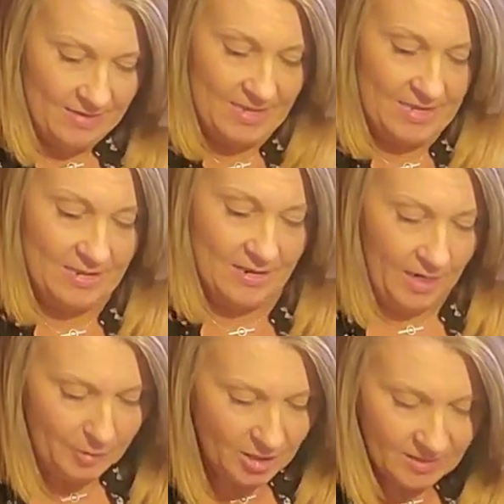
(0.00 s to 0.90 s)
The
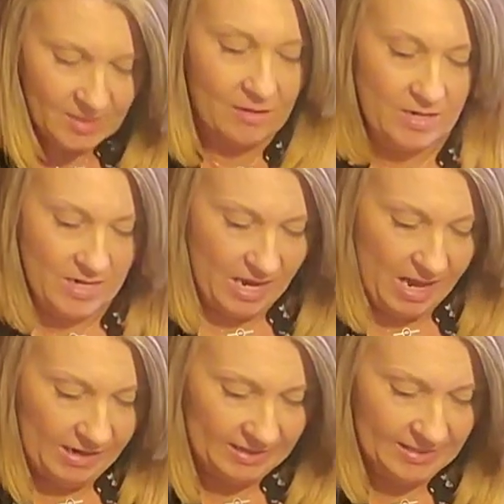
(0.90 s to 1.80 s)
options are
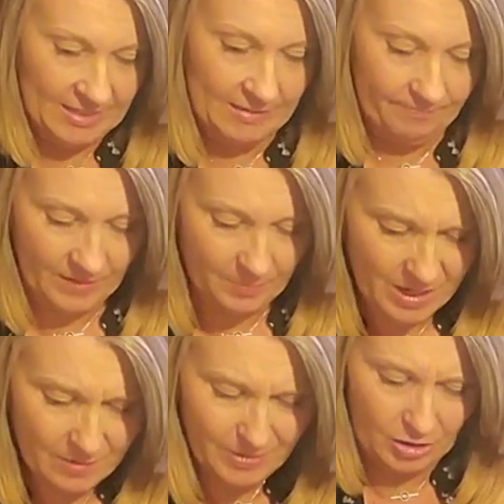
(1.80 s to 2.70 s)
endless. I
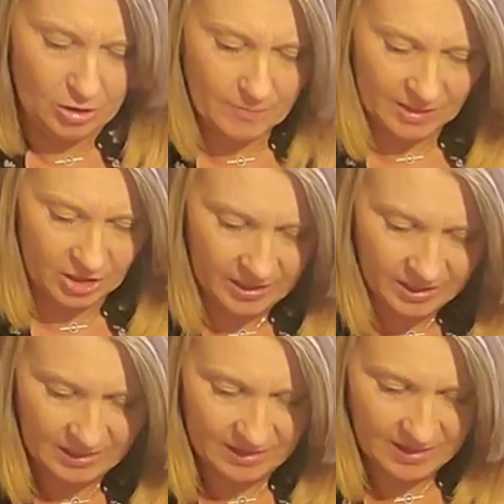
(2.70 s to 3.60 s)
might have put too much
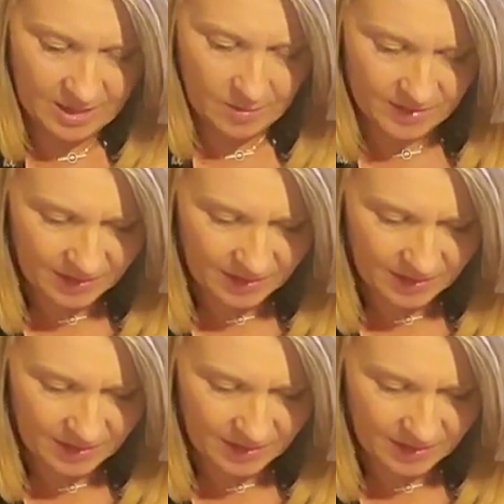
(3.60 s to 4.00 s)
onion in here, but